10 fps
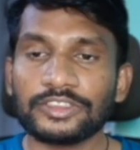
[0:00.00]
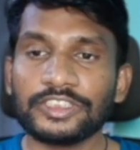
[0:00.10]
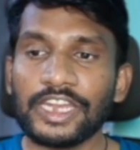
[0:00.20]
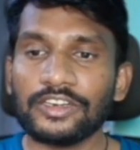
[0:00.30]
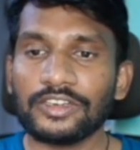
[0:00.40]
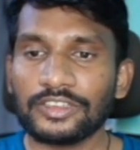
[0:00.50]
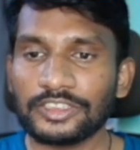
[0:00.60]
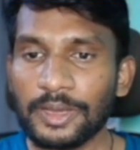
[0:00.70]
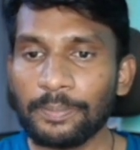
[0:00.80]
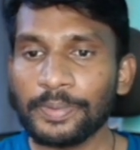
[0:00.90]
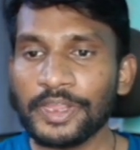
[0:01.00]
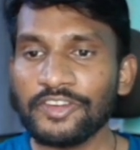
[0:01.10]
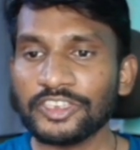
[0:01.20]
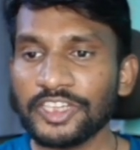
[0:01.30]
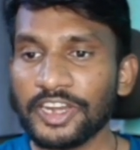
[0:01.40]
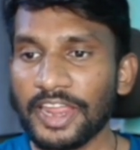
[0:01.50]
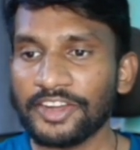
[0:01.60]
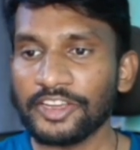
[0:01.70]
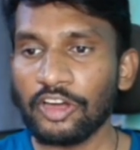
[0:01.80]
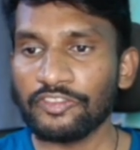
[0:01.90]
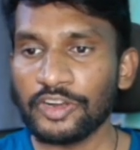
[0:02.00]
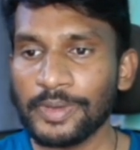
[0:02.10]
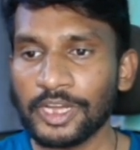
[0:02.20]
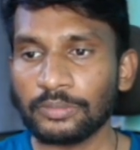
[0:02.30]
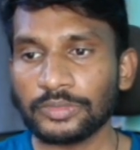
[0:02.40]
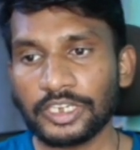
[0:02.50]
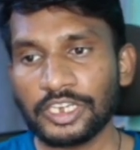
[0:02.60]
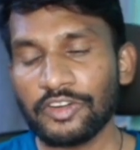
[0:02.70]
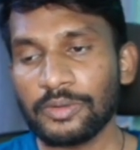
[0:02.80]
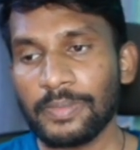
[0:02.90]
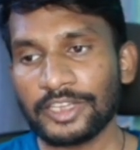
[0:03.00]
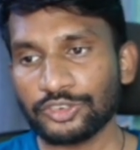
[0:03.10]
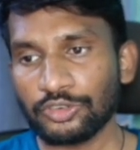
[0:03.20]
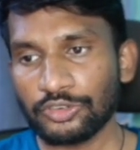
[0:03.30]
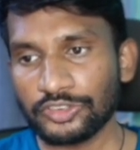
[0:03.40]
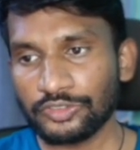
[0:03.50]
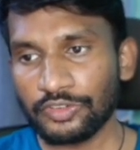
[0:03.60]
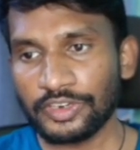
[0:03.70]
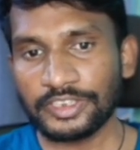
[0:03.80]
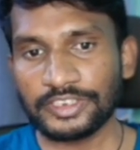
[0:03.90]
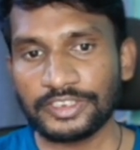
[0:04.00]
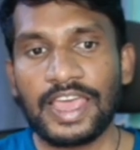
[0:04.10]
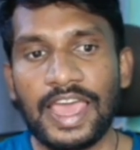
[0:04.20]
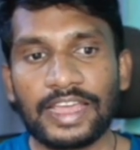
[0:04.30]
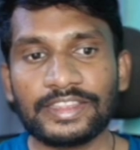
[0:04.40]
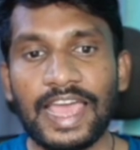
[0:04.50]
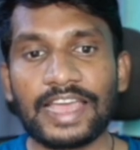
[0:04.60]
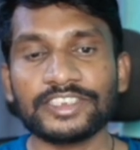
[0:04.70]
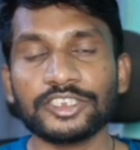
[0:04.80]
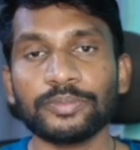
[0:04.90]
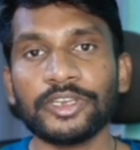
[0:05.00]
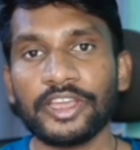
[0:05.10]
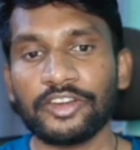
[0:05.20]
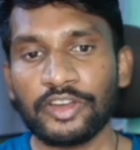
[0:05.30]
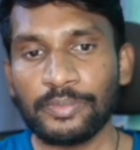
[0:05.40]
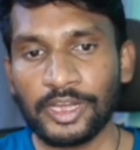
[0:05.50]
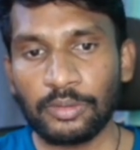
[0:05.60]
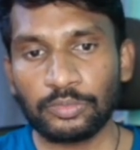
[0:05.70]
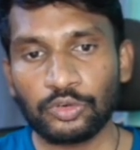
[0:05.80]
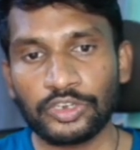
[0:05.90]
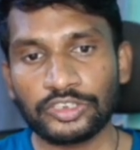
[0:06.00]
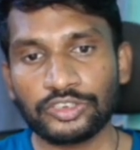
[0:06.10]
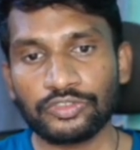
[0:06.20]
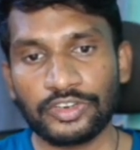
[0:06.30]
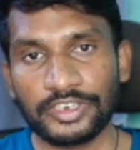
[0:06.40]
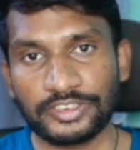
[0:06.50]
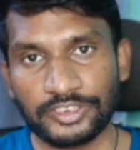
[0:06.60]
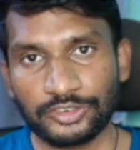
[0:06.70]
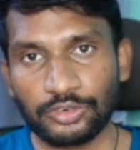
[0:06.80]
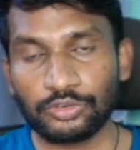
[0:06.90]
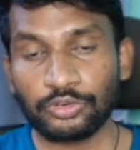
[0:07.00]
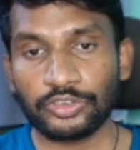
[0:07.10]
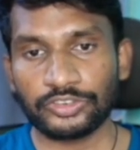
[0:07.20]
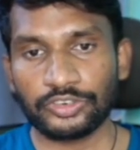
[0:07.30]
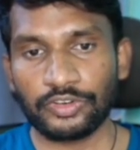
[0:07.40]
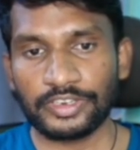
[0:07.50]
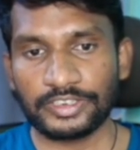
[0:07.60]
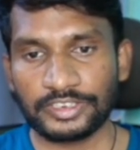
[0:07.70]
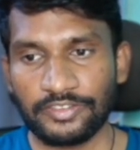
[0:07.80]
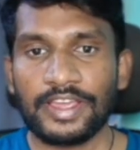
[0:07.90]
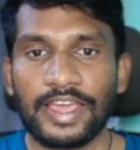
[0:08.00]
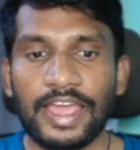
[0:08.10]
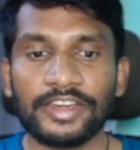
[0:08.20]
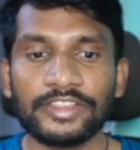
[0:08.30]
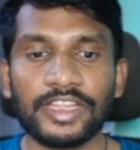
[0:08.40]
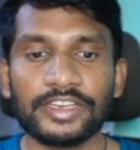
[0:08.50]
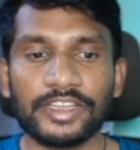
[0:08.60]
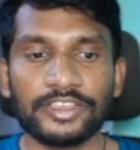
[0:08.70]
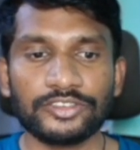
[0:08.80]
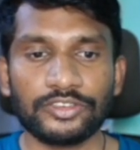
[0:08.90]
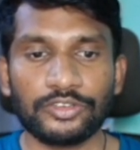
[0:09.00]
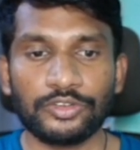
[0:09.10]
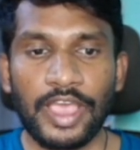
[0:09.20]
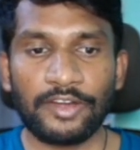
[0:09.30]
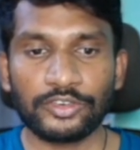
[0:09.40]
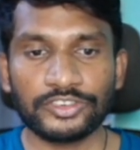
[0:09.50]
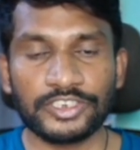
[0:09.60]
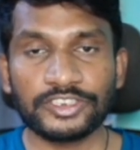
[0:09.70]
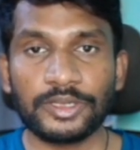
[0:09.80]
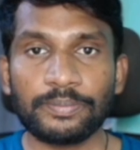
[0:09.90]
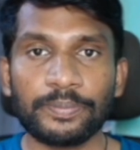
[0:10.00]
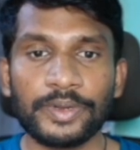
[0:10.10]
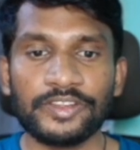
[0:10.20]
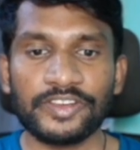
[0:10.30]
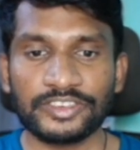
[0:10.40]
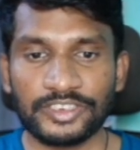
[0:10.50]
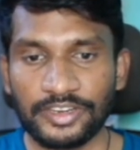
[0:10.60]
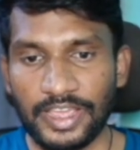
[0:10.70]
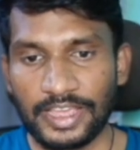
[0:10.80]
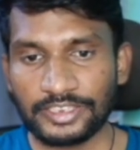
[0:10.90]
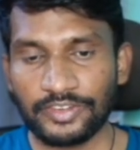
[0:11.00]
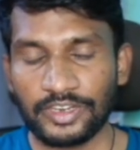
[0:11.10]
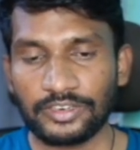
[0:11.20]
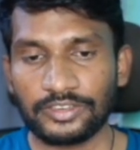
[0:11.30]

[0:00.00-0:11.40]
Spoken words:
Then the previous year ending on will become 31 March 2026 and the assessment year will become 2026 to 2027. And in that case, you have to change the previous year as well.